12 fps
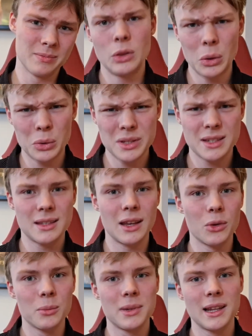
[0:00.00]
Don't
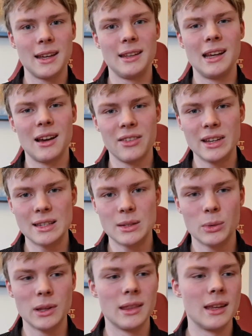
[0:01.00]
downplay the
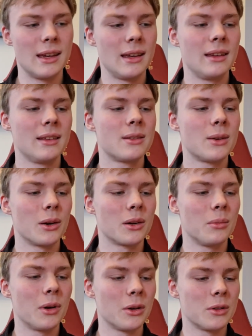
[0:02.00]
others when they talk
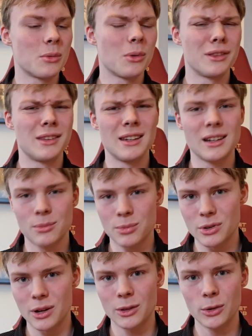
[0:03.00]
about what they are
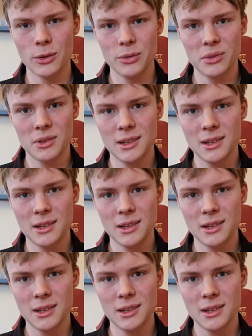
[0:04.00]
proud of.